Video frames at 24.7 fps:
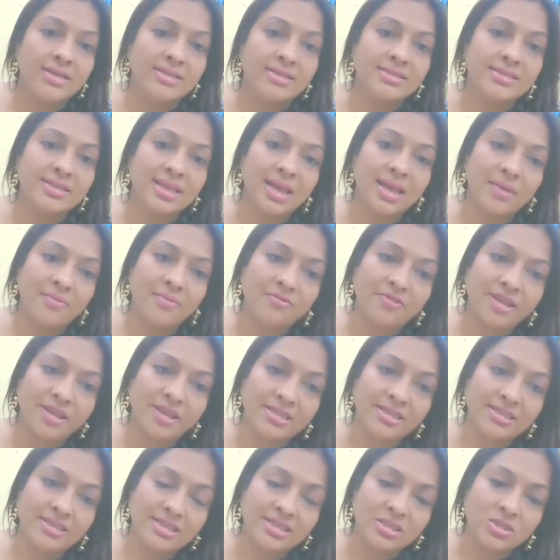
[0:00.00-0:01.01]
say I'm
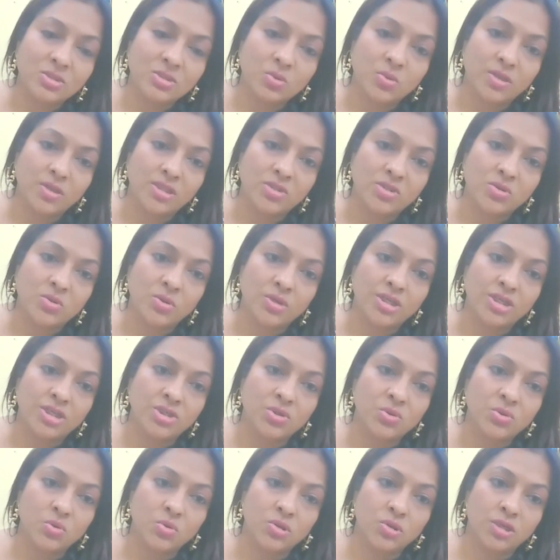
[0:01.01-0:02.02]
facing so-and-so
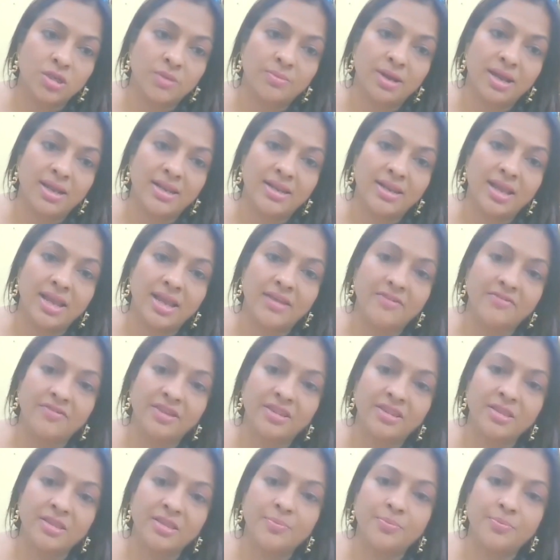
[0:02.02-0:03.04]
issue in my life,
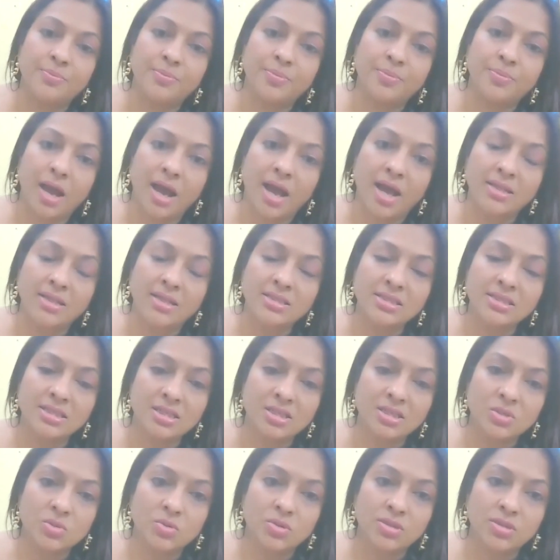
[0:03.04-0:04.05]
and the
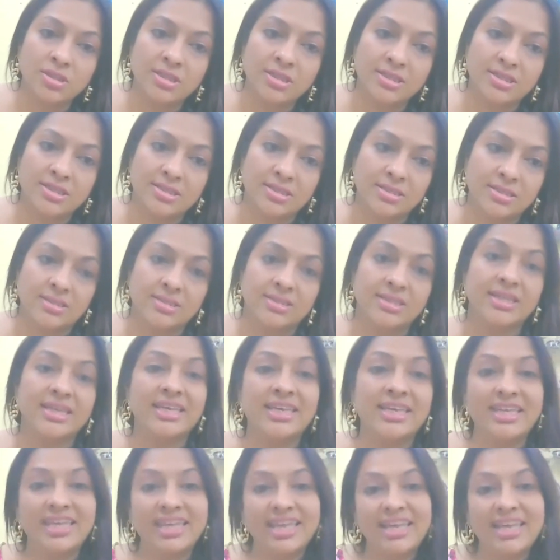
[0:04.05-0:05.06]
answer to this, the
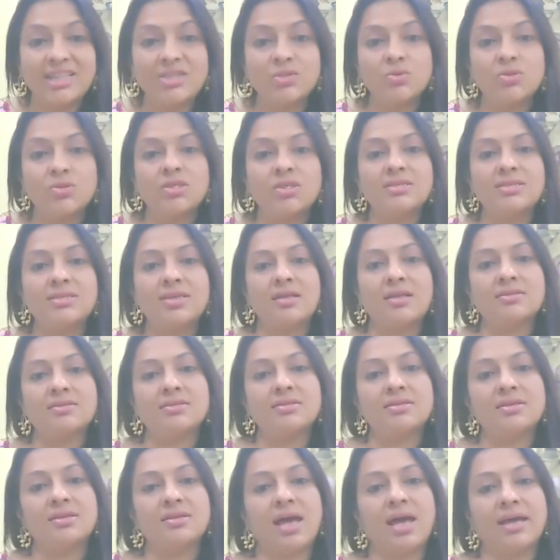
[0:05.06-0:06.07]
key to this
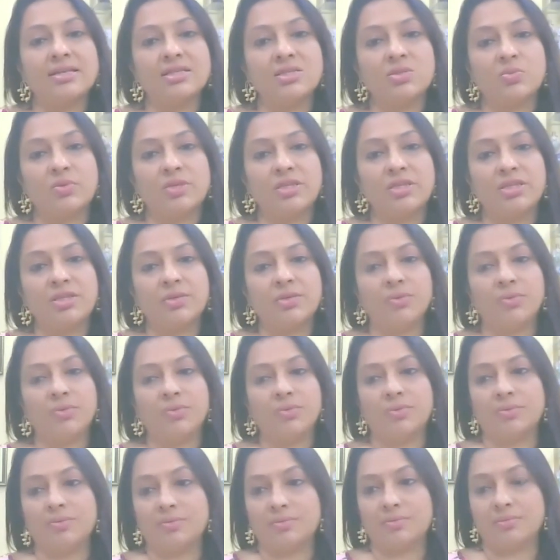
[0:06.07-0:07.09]
answer lies with
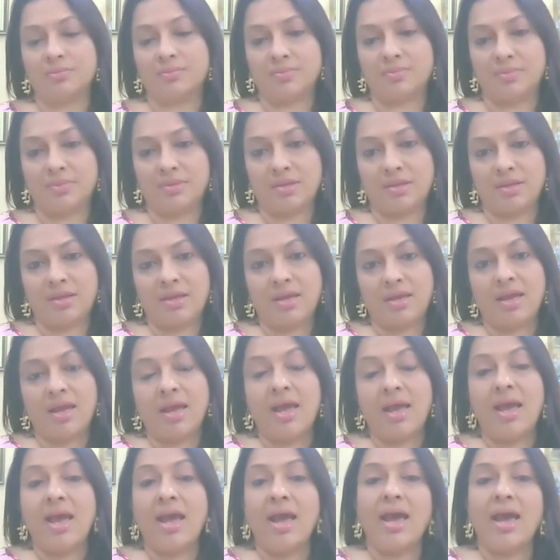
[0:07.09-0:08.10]
you.
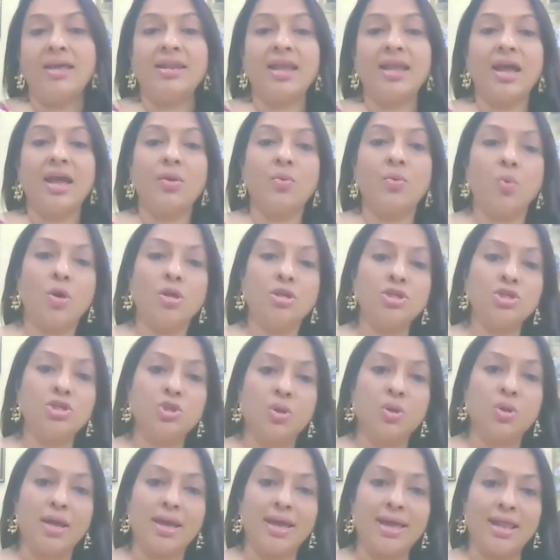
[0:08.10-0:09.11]
And I want
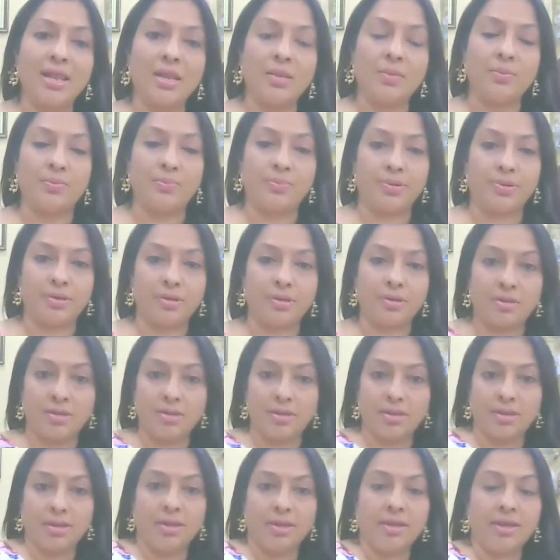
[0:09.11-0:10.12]
your help
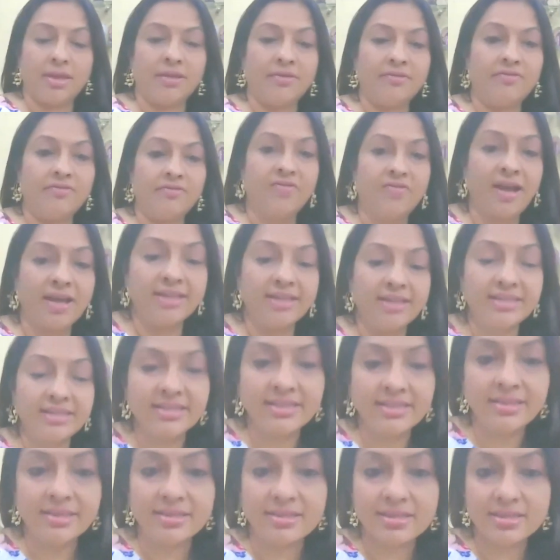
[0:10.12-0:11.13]
in
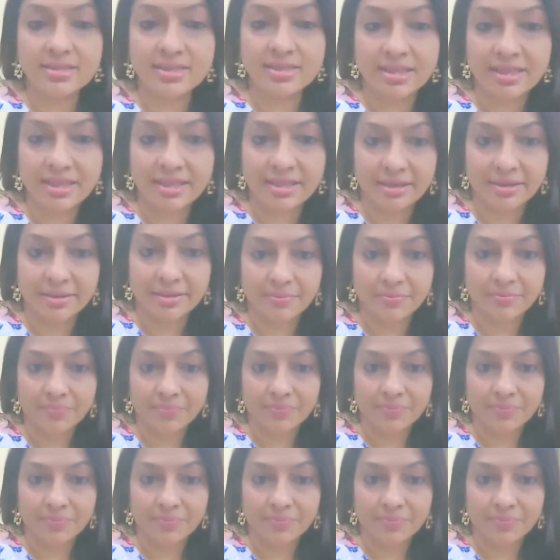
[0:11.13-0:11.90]
finding this key.